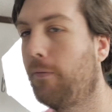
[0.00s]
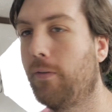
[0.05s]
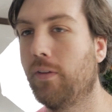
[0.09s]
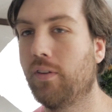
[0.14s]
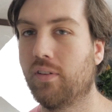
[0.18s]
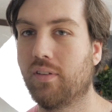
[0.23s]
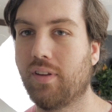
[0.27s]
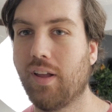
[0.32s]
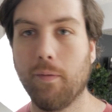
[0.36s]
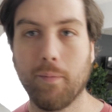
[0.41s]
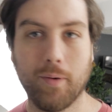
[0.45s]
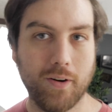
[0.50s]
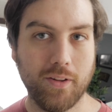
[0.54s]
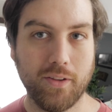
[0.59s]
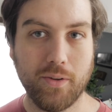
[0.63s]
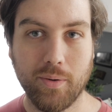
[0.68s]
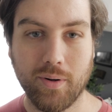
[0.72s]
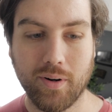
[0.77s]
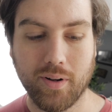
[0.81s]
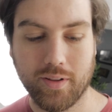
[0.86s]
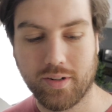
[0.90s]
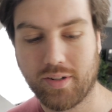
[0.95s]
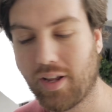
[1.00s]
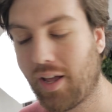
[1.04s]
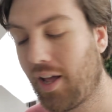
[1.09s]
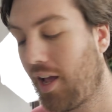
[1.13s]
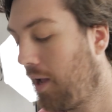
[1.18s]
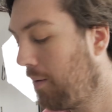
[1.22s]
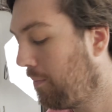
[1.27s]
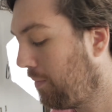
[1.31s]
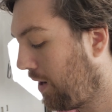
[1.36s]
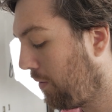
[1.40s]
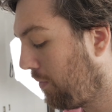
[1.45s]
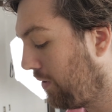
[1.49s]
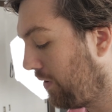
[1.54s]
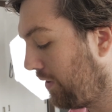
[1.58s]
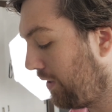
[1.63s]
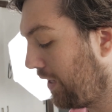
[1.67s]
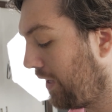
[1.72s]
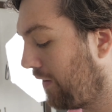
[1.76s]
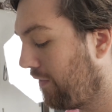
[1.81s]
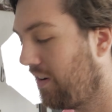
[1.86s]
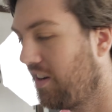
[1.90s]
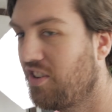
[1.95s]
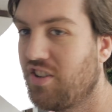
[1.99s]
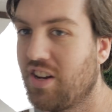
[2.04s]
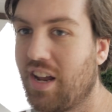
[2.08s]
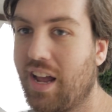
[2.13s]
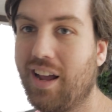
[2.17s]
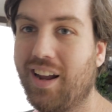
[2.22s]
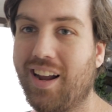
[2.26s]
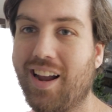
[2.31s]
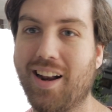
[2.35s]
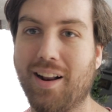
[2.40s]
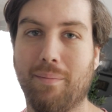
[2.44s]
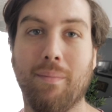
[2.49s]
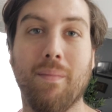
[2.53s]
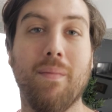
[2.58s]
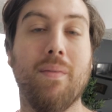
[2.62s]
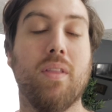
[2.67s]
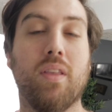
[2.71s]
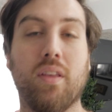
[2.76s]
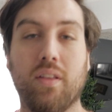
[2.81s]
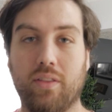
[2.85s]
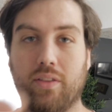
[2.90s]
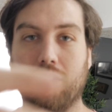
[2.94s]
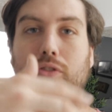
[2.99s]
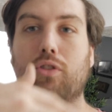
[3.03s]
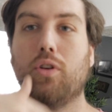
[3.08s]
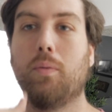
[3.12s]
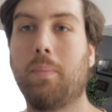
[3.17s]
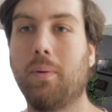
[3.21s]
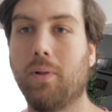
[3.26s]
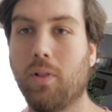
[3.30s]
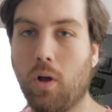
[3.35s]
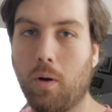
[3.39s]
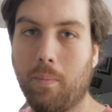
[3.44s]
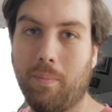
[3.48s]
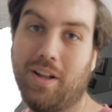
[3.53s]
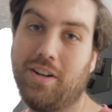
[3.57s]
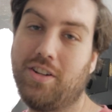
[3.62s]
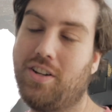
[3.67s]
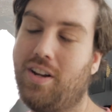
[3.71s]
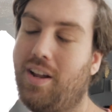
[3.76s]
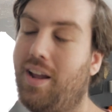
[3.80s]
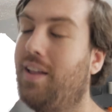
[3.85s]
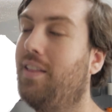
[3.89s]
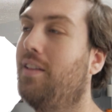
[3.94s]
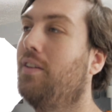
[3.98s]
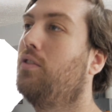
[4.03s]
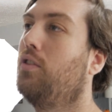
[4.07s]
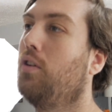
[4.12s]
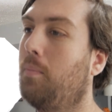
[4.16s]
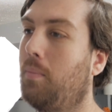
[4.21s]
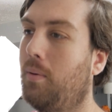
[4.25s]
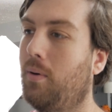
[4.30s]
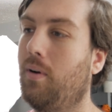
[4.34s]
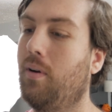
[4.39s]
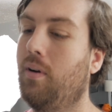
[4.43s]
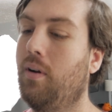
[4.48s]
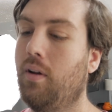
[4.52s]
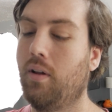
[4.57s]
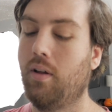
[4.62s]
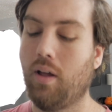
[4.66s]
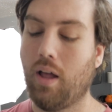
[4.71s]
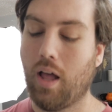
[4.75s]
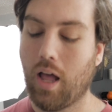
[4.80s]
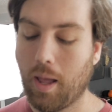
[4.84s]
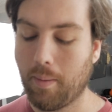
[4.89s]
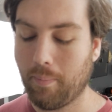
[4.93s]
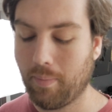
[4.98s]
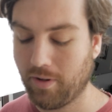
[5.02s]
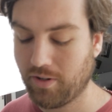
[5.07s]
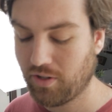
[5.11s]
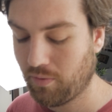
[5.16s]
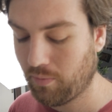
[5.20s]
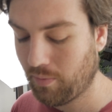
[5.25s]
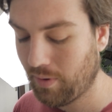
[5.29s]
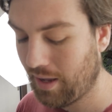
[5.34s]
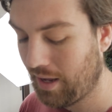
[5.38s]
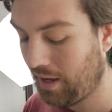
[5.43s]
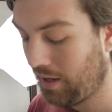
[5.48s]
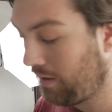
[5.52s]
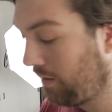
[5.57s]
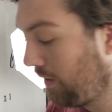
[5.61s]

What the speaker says: if this is how I'm gonna do it all the time, but I wanted to give it a shot, kind of the super low budget and the super high budget way,